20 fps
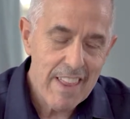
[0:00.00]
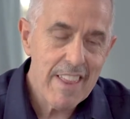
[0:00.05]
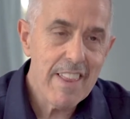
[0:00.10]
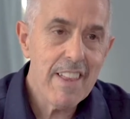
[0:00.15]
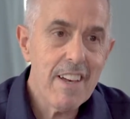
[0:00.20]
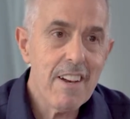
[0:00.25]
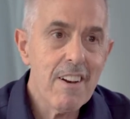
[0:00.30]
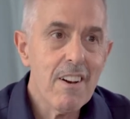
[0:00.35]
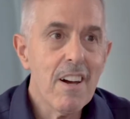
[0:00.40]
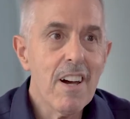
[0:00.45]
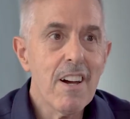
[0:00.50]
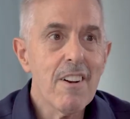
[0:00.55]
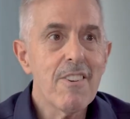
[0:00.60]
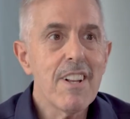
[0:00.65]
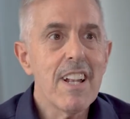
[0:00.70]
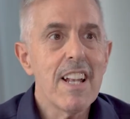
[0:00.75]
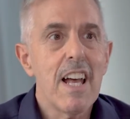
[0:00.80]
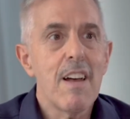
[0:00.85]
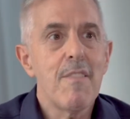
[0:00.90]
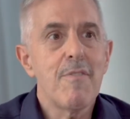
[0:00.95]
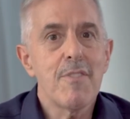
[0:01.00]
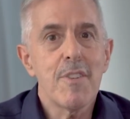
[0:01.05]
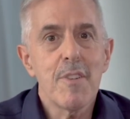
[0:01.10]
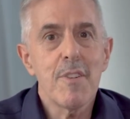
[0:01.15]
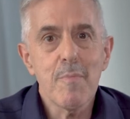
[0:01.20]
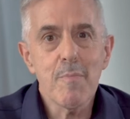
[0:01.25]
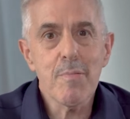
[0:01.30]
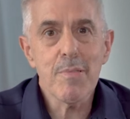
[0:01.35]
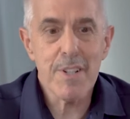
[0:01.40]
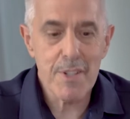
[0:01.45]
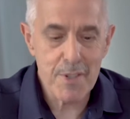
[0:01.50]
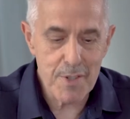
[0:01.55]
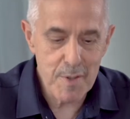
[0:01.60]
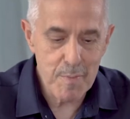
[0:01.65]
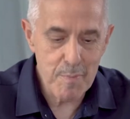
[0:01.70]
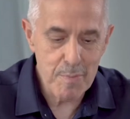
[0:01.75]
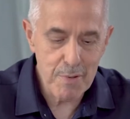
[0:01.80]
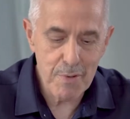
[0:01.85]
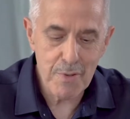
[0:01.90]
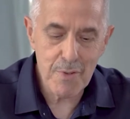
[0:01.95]
There are 11
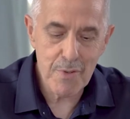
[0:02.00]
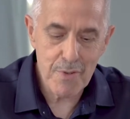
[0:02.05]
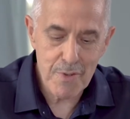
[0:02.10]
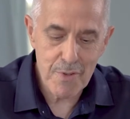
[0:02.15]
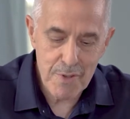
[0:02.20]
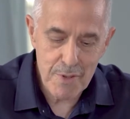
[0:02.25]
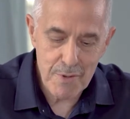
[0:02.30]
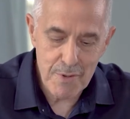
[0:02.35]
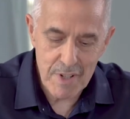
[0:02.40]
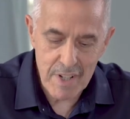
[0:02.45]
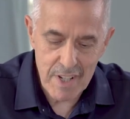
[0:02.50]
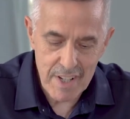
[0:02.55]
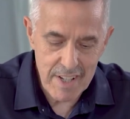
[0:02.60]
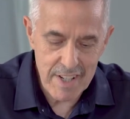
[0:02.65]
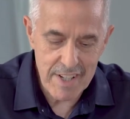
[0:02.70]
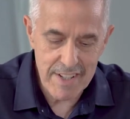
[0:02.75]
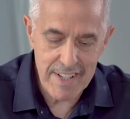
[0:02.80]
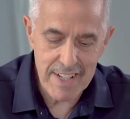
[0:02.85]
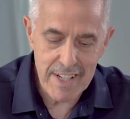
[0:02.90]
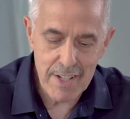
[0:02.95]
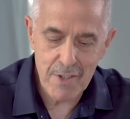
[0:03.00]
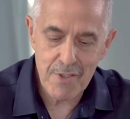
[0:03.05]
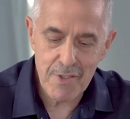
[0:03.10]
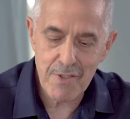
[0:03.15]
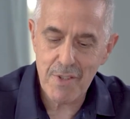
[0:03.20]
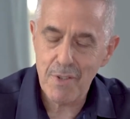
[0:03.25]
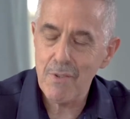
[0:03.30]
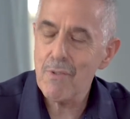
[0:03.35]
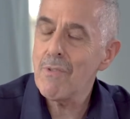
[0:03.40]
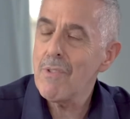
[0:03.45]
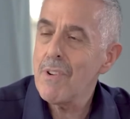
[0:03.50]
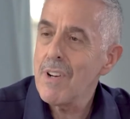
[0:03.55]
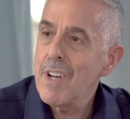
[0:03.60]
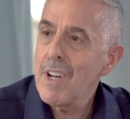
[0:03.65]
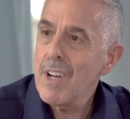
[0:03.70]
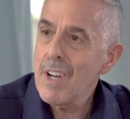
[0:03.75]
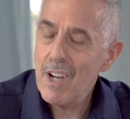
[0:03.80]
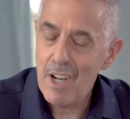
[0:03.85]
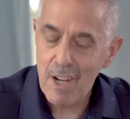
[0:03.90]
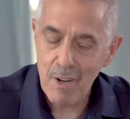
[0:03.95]
principles to adhere to,
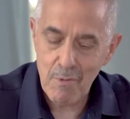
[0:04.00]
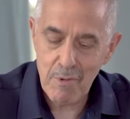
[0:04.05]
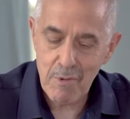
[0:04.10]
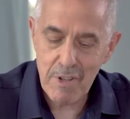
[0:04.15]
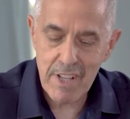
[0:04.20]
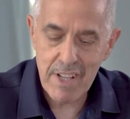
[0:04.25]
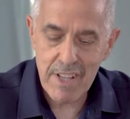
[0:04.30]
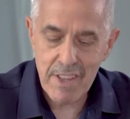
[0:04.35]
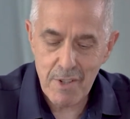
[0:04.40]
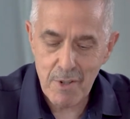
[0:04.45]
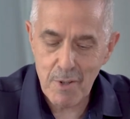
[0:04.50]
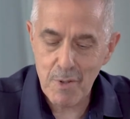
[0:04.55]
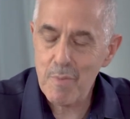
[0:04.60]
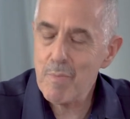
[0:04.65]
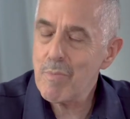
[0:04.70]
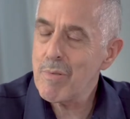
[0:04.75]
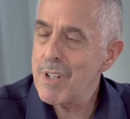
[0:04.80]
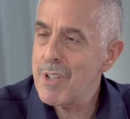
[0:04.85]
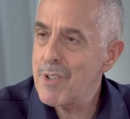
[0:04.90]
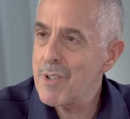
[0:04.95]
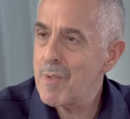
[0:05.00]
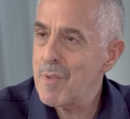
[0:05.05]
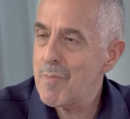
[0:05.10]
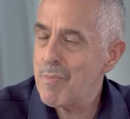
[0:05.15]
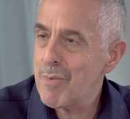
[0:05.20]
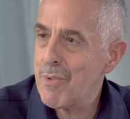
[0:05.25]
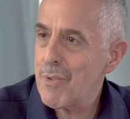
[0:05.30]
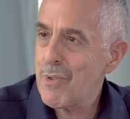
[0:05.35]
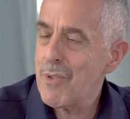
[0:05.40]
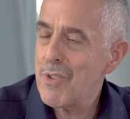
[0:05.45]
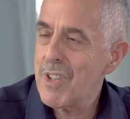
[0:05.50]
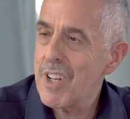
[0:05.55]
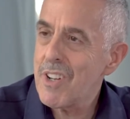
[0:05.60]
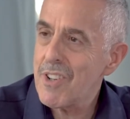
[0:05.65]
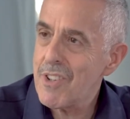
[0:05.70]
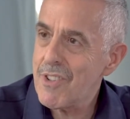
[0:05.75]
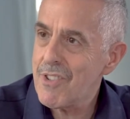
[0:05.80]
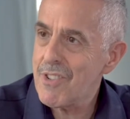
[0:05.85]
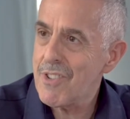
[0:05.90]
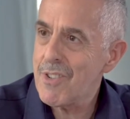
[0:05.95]
and within those principles,
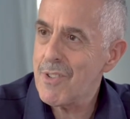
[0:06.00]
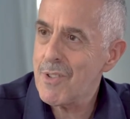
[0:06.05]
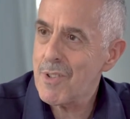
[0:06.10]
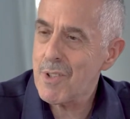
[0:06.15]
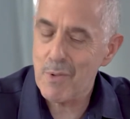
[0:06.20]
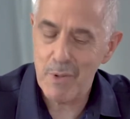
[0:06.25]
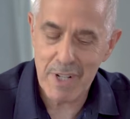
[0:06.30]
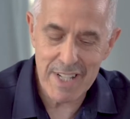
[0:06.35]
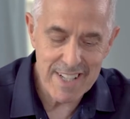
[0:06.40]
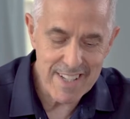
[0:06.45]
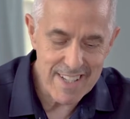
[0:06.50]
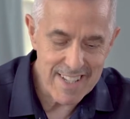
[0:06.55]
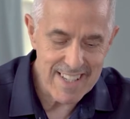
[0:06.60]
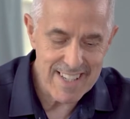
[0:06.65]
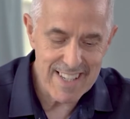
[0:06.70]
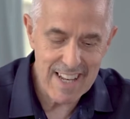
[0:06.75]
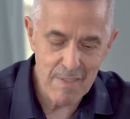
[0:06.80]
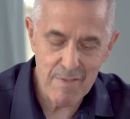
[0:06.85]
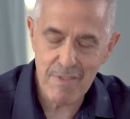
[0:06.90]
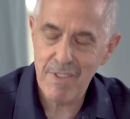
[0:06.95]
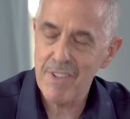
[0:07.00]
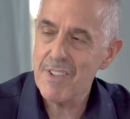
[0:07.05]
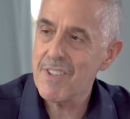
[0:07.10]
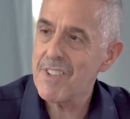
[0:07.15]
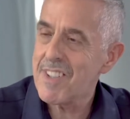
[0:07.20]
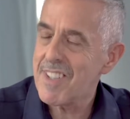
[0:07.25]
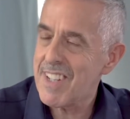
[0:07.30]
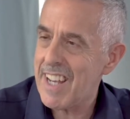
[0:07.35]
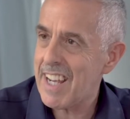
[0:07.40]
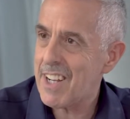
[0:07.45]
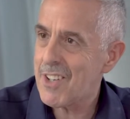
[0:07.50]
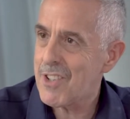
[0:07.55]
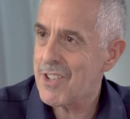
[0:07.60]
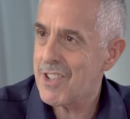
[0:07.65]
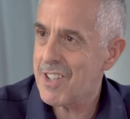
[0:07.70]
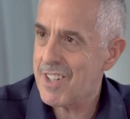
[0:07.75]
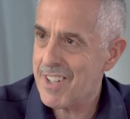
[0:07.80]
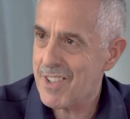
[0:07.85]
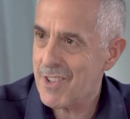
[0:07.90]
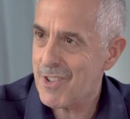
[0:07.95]
127
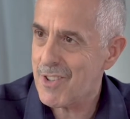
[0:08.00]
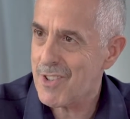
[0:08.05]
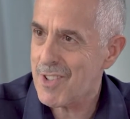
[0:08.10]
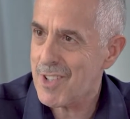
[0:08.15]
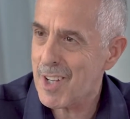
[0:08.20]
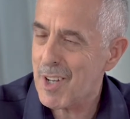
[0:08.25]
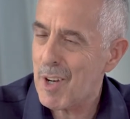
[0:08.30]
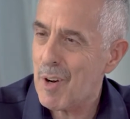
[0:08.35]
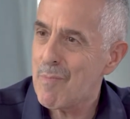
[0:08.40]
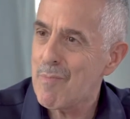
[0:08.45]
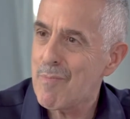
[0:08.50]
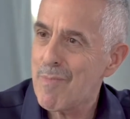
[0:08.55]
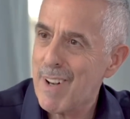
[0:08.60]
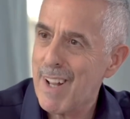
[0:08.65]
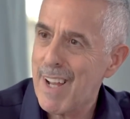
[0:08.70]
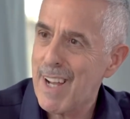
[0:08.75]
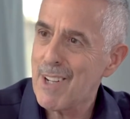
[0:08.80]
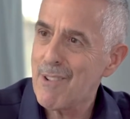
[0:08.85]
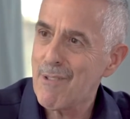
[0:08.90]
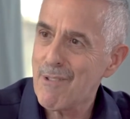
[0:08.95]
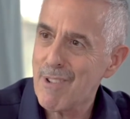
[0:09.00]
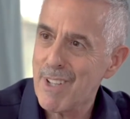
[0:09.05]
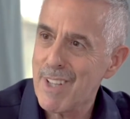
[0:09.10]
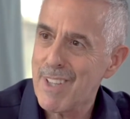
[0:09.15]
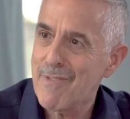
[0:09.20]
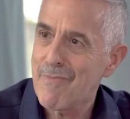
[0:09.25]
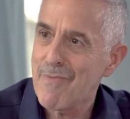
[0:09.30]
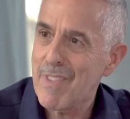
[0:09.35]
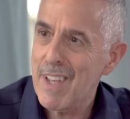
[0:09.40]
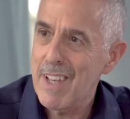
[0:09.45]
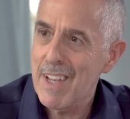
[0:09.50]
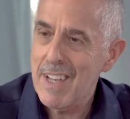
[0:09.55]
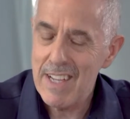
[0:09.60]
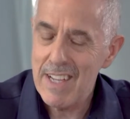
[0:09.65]
sections to comply with.